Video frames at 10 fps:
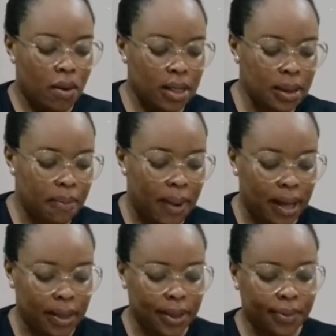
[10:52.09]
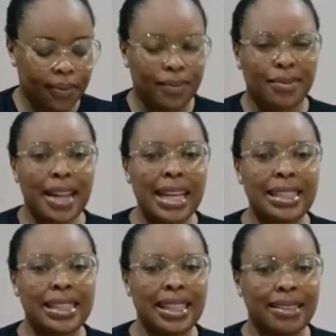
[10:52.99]
It wasn't bad.
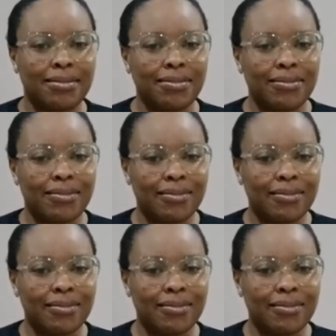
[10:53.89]
Next thing,